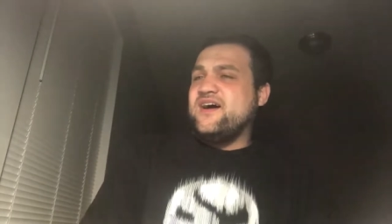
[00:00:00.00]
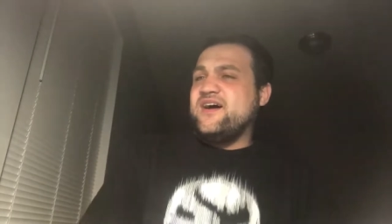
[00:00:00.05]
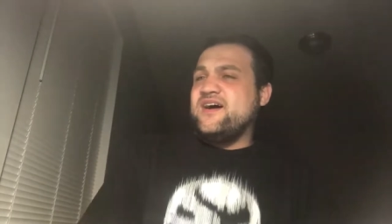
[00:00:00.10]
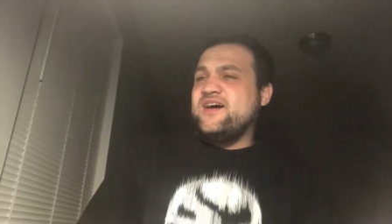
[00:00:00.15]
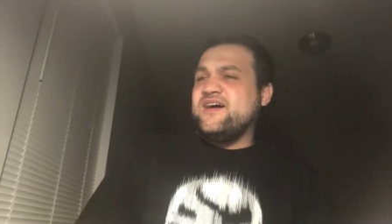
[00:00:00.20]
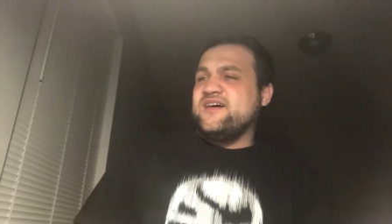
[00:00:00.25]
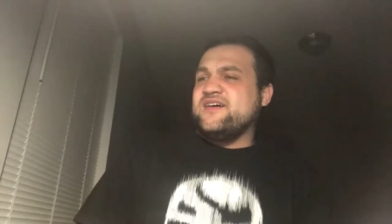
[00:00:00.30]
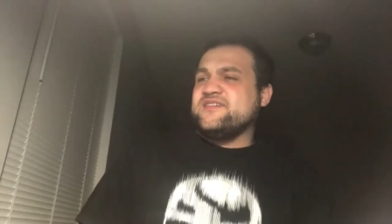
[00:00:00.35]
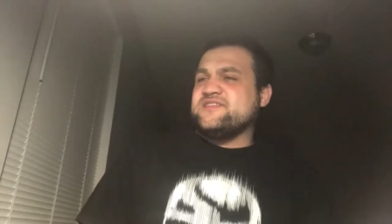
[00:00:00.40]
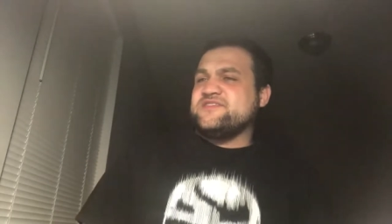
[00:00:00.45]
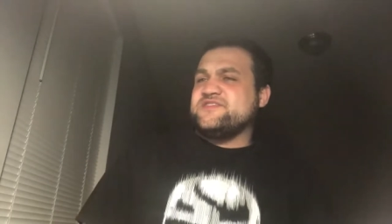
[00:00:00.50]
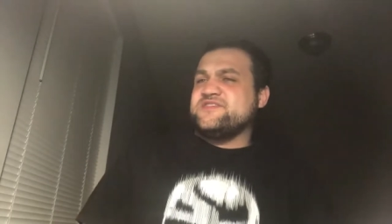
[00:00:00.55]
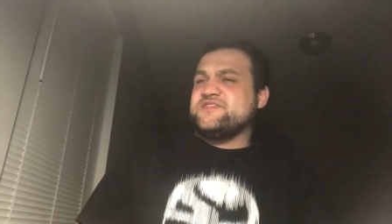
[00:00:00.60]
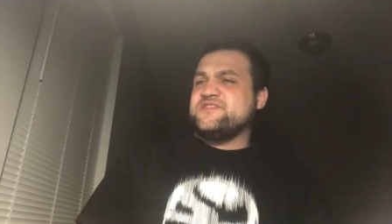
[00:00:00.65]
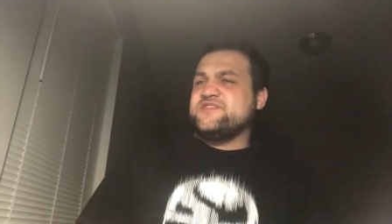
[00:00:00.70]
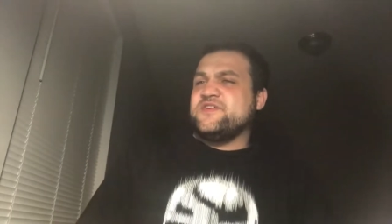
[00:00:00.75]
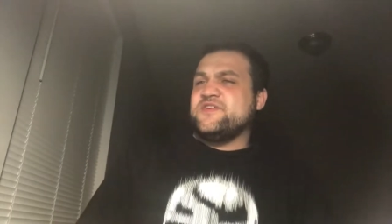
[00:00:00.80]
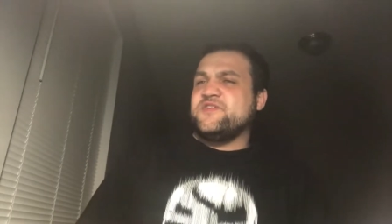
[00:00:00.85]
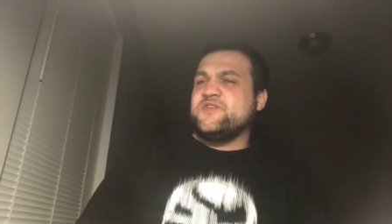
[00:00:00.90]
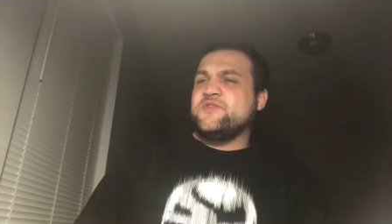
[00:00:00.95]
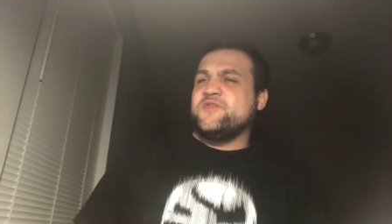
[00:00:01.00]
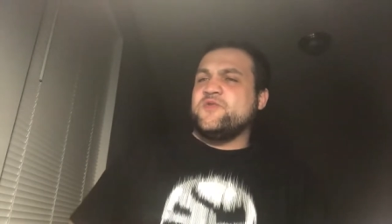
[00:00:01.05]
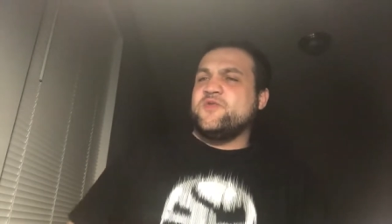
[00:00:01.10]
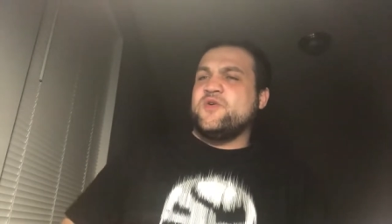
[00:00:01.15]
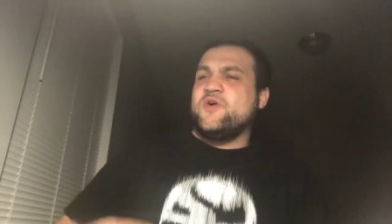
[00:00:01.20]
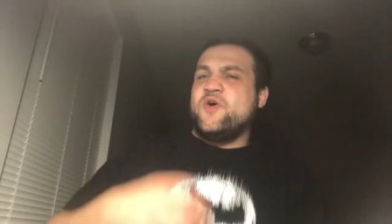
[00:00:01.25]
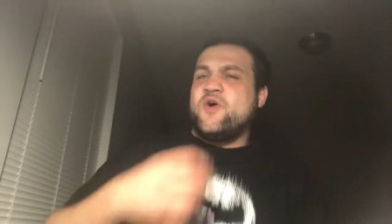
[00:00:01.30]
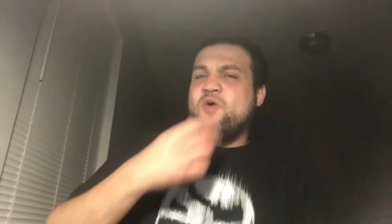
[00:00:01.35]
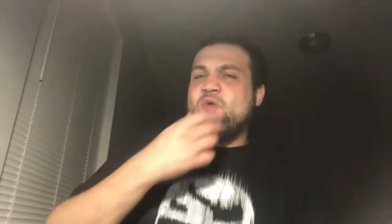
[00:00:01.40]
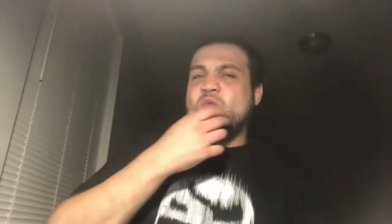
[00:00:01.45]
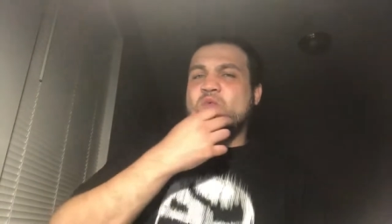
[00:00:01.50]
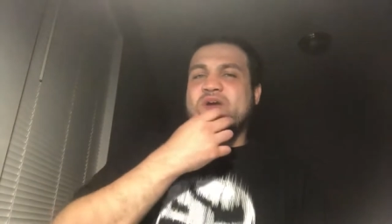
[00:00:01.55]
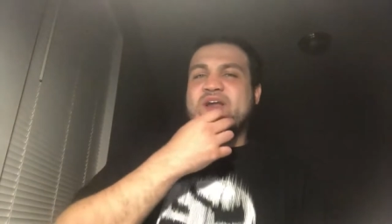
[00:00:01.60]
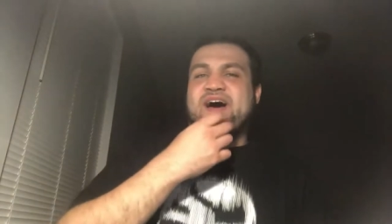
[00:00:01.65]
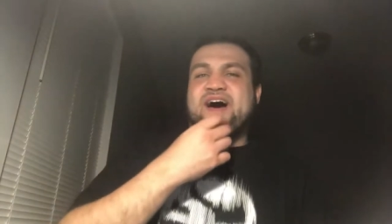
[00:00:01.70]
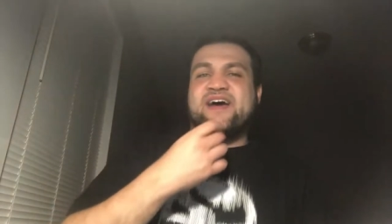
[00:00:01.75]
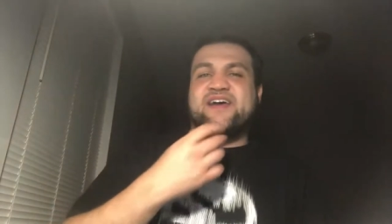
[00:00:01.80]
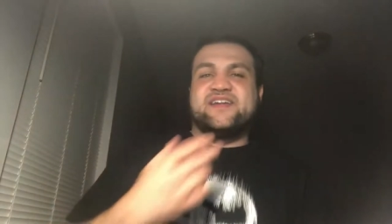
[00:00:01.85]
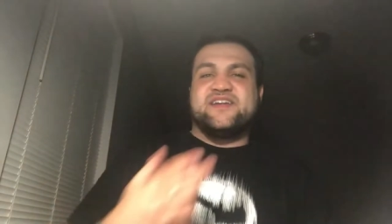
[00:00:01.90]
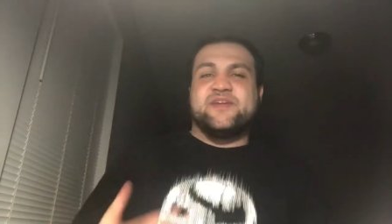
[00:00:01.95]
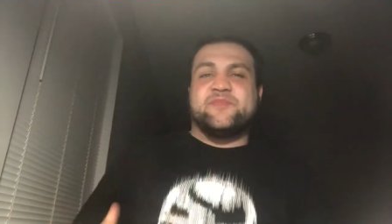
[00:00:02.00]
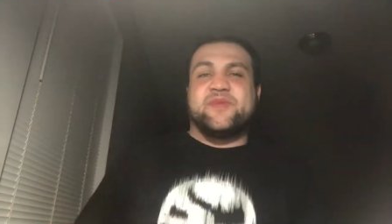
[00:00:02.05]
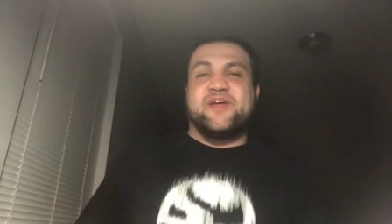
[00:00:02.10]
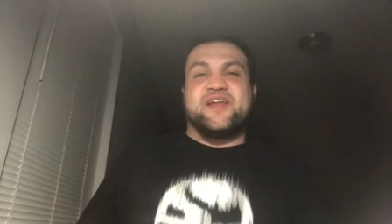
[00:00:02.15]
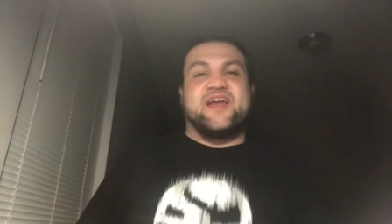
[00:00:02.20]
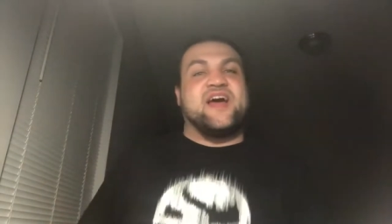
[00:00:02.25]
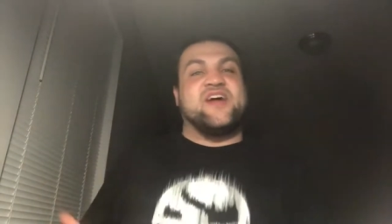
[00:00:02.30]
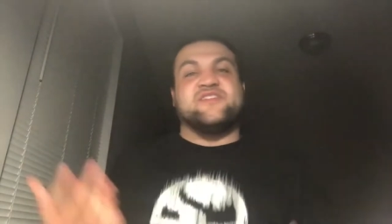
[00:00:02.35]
Uh, so what I ended up getting,